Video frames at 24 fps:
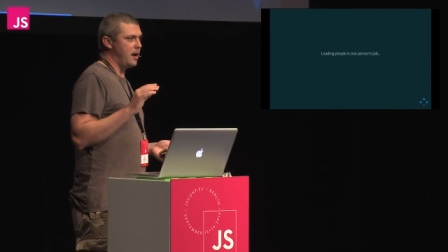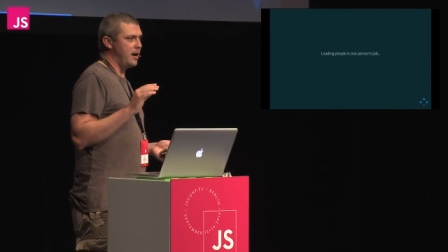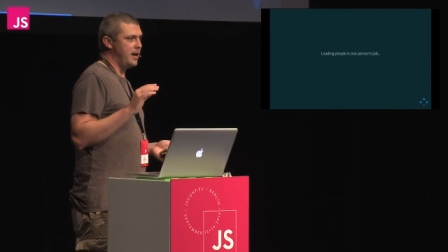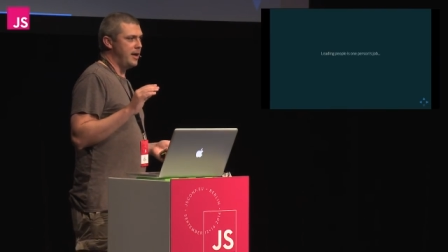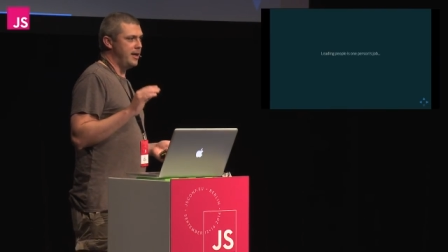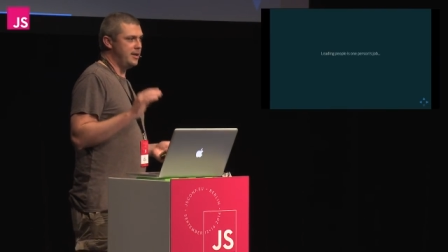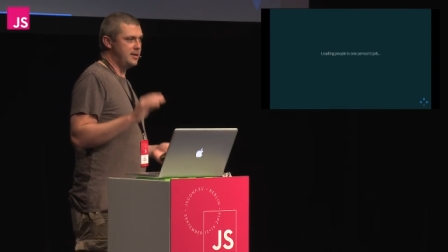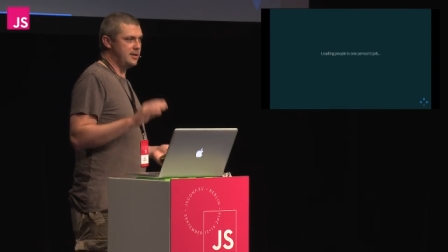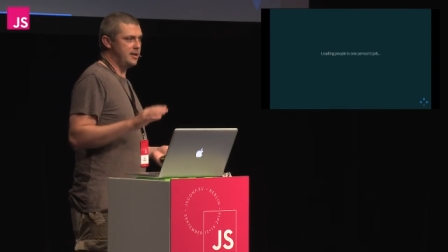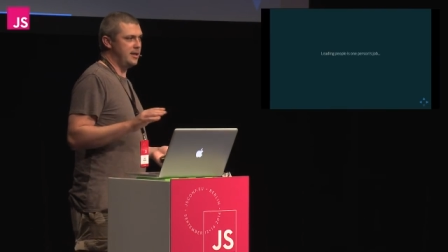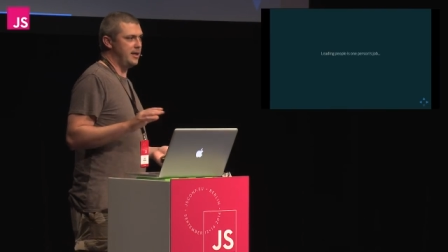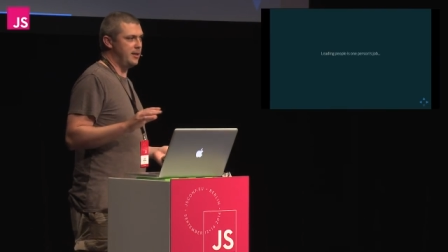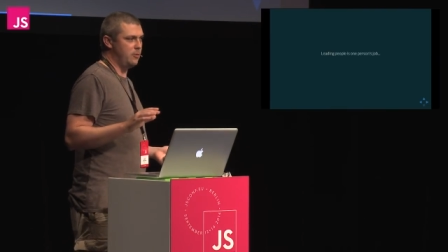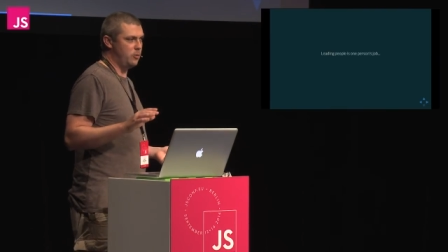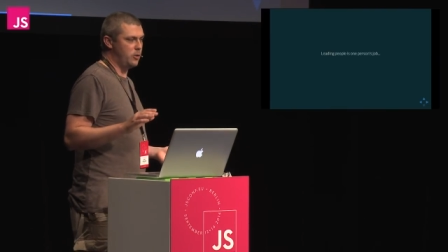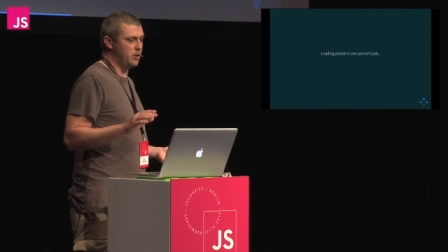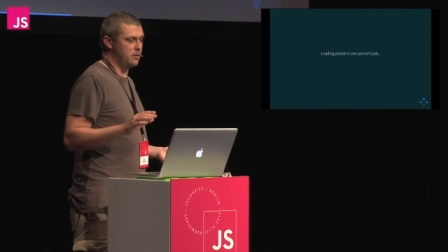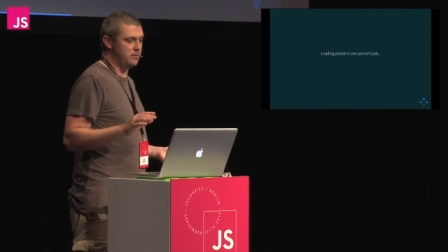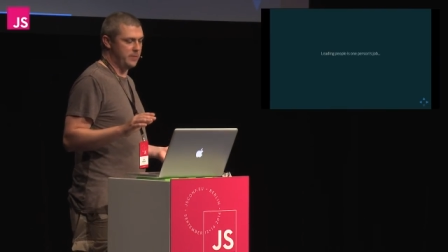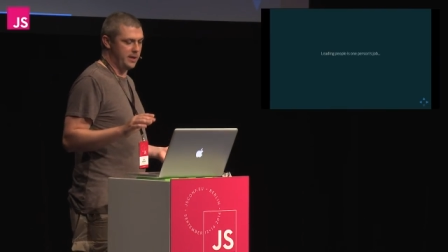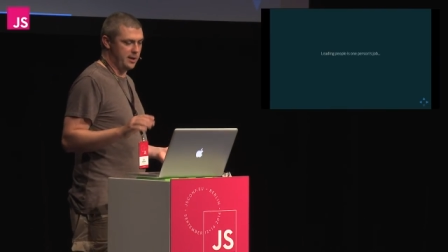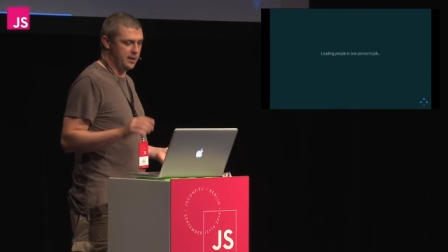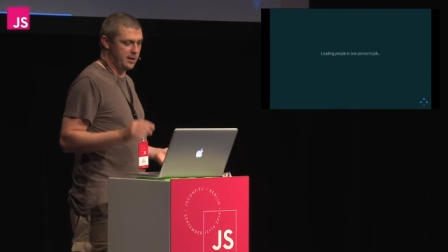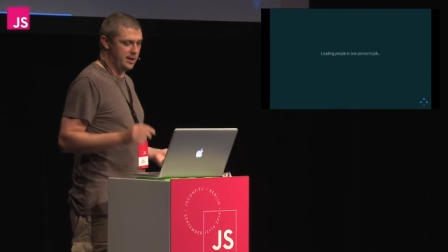it, it
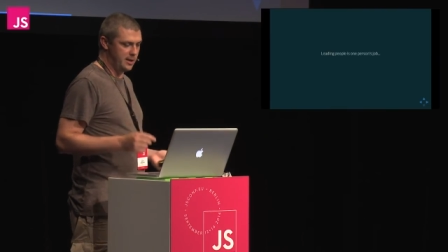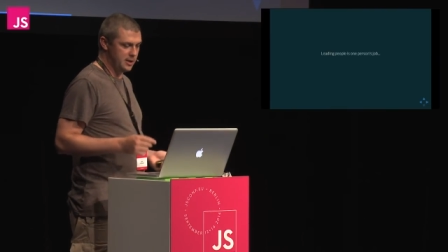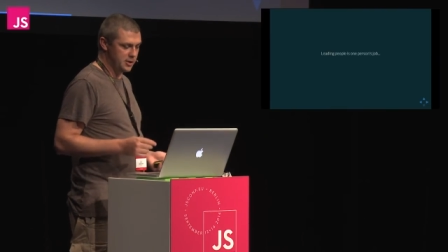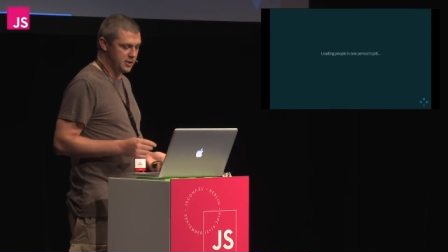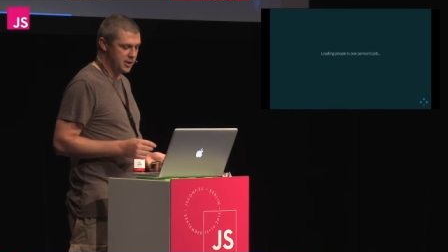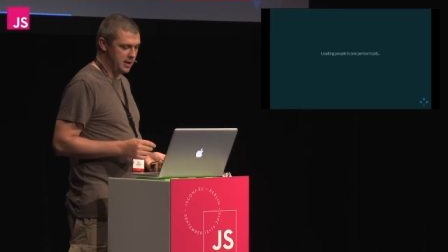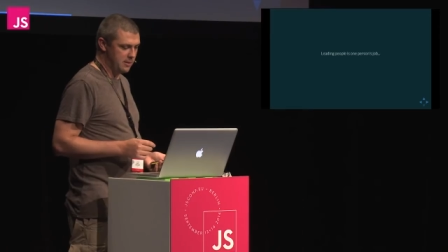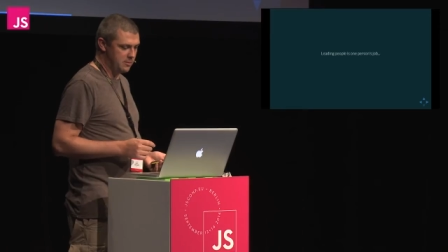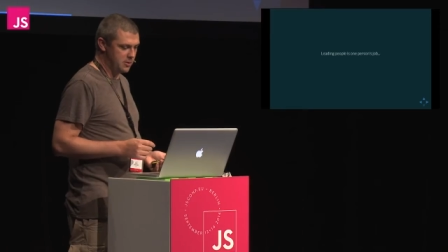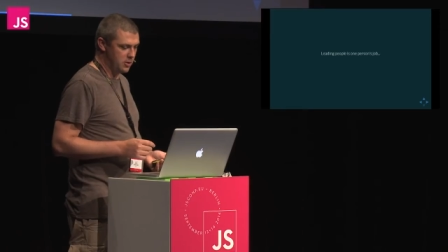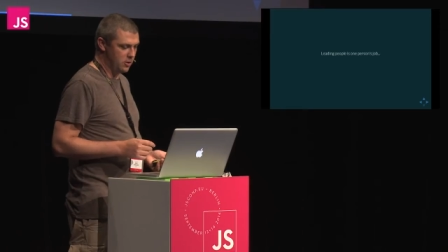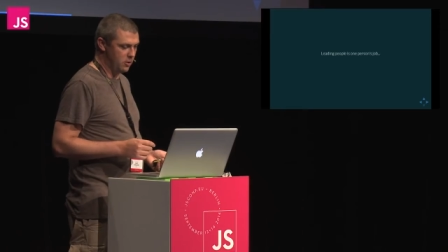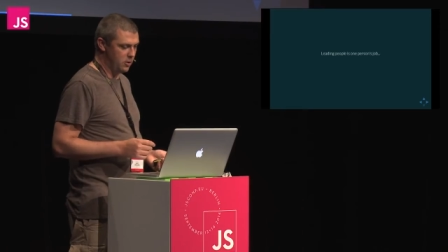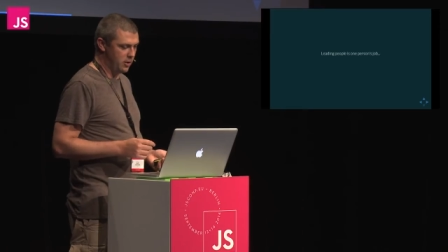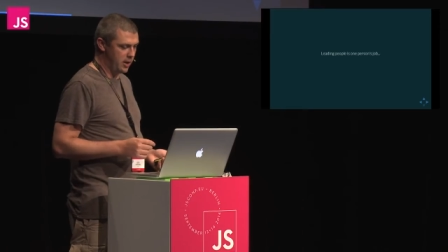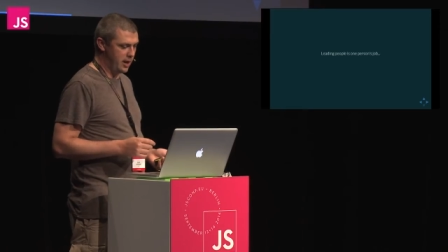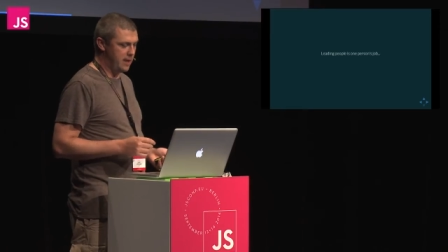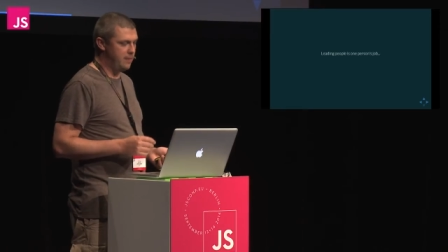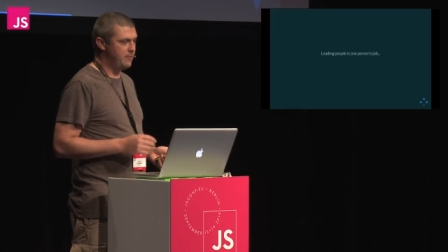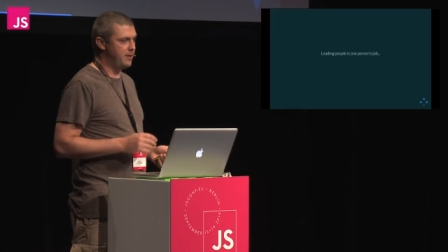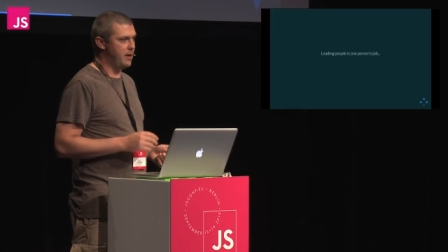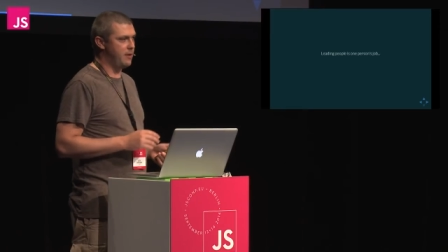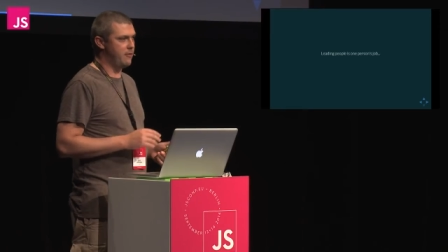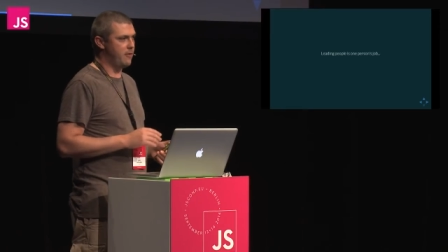wouldn't be a leadership talk
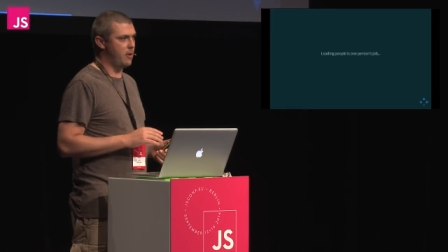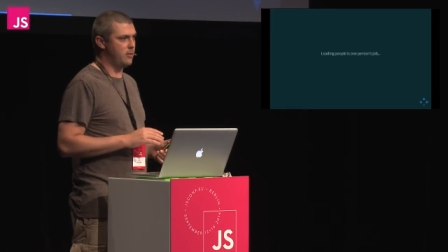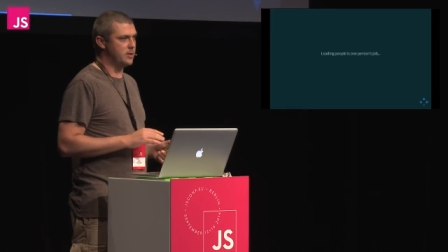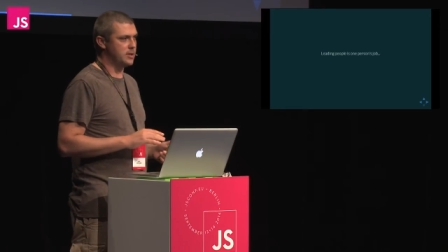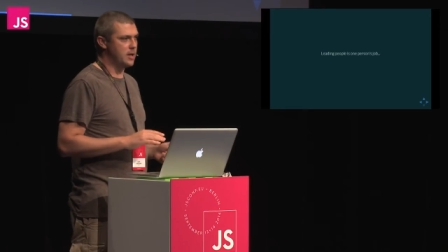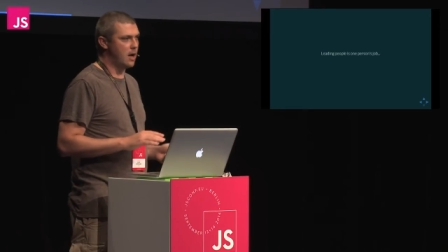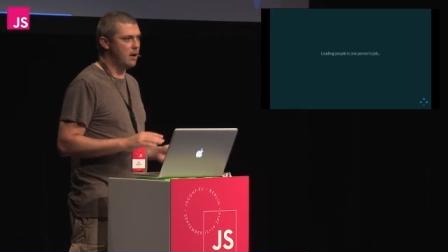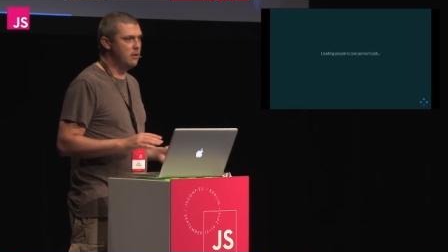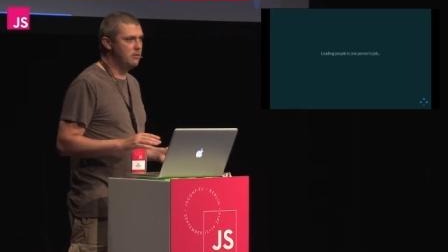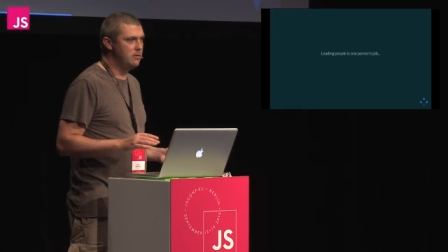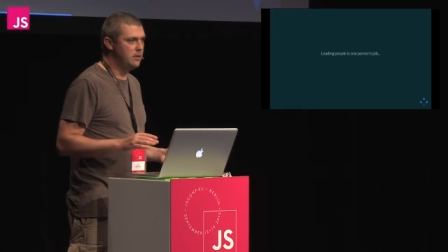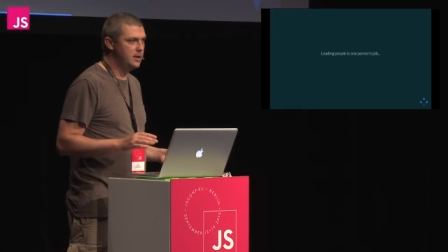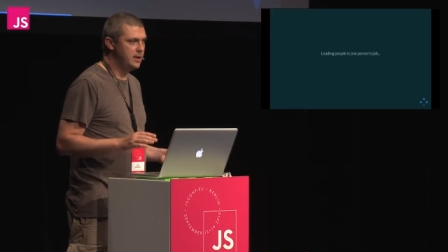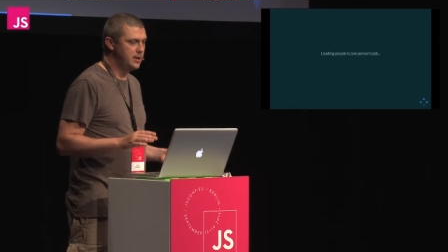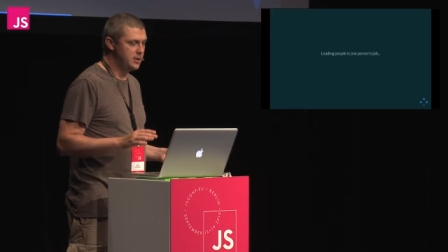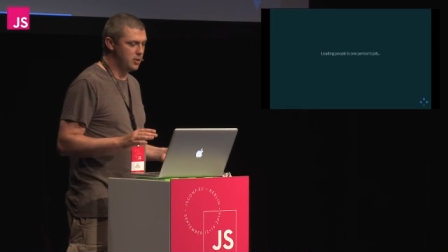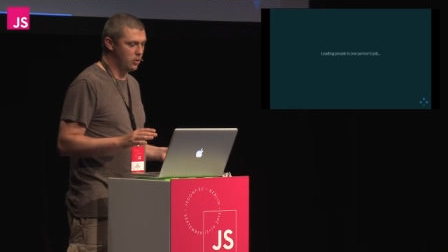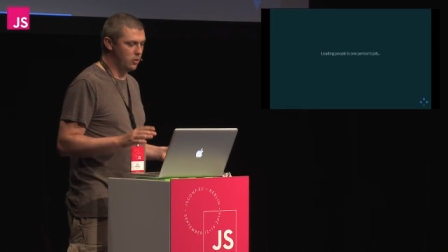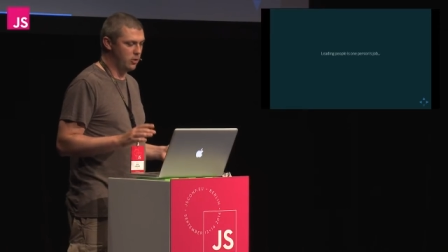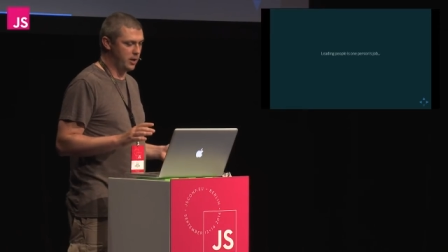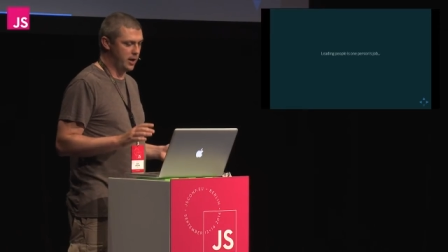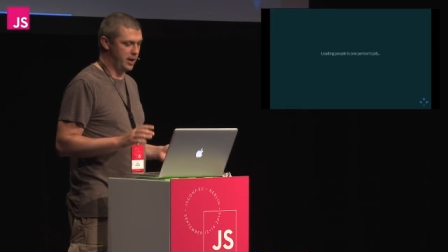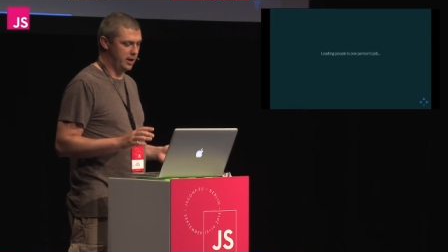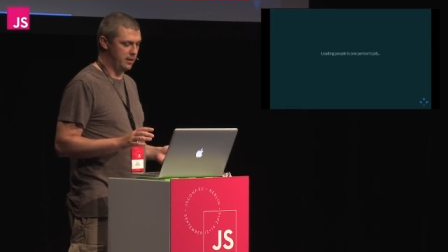even if I was only
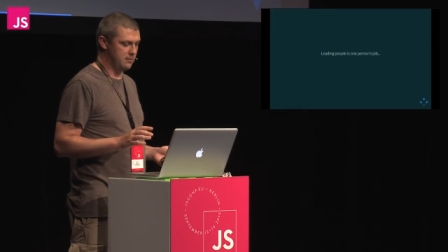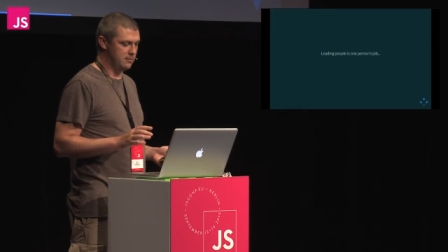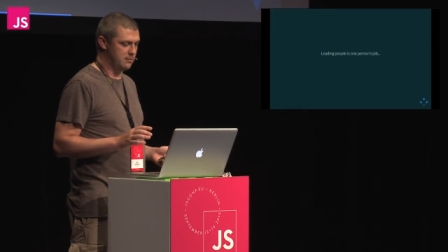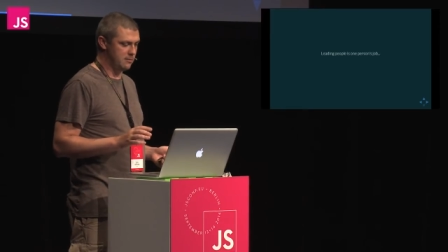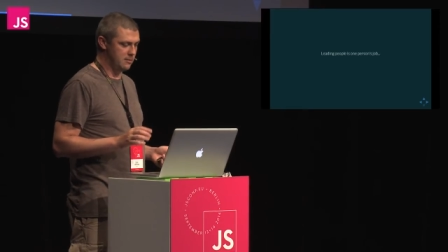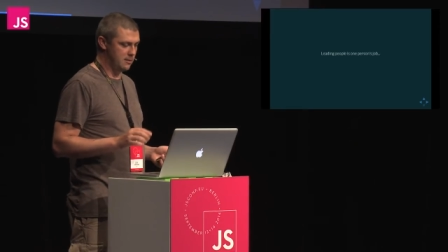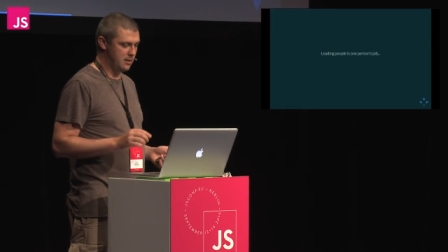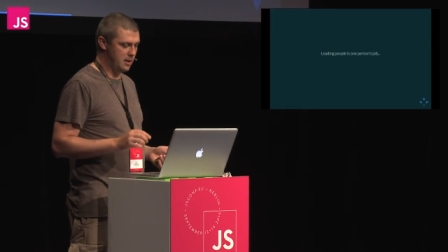talking